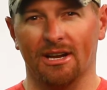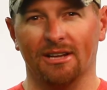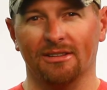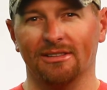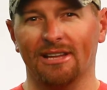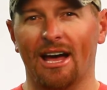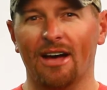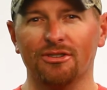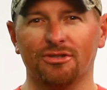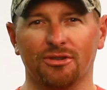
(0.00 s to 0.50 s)
that
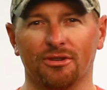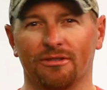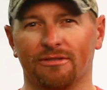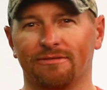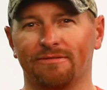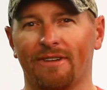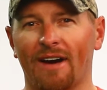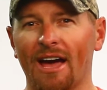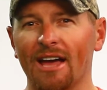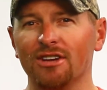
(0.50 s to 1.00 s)
allows you to
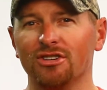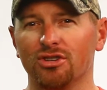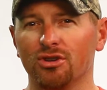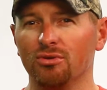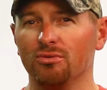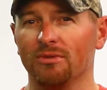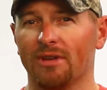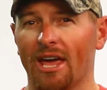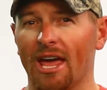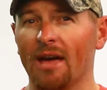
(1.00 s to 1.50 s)

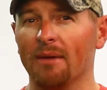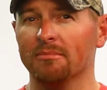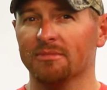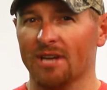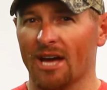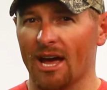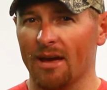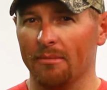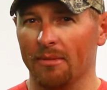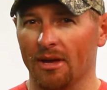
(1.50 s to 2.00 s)
fine-tune cam
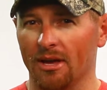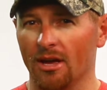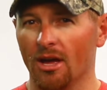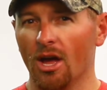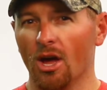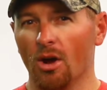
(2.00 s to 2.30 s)
timing